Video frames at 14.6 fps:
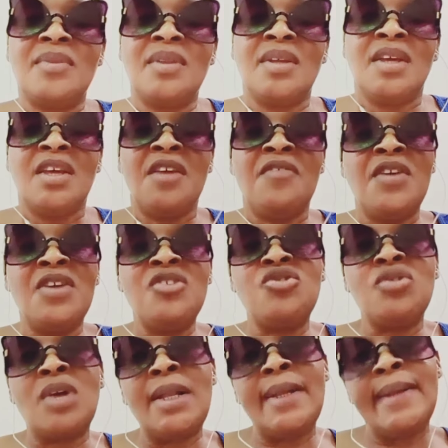
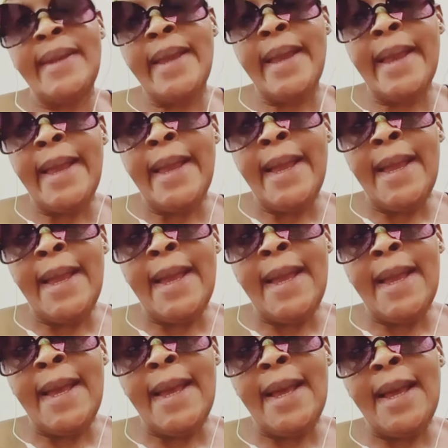Eventually,
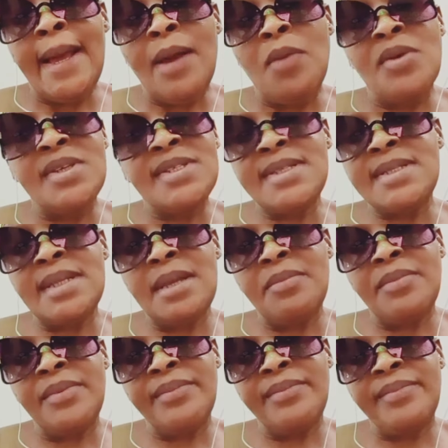what's his name?
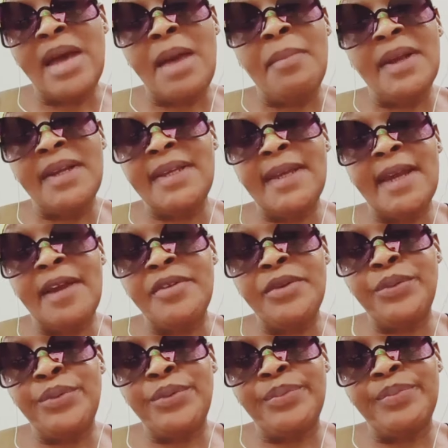Abaki
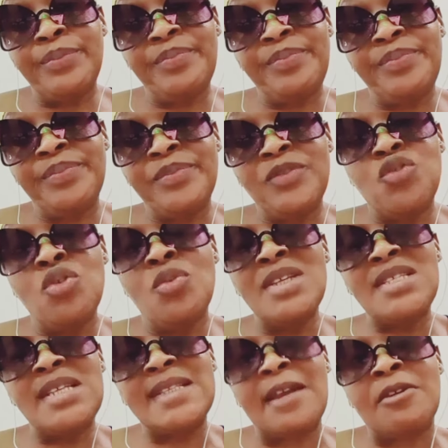Ariku. 2 weeks
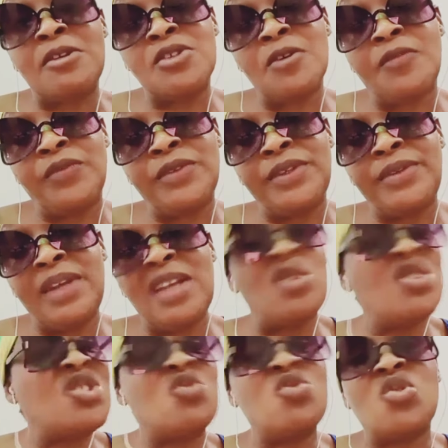later, no so fun yin. En to
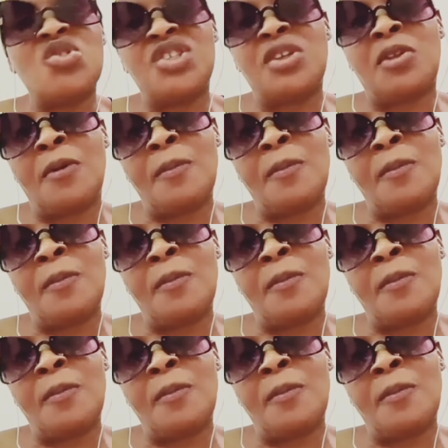ti ku to ti lo.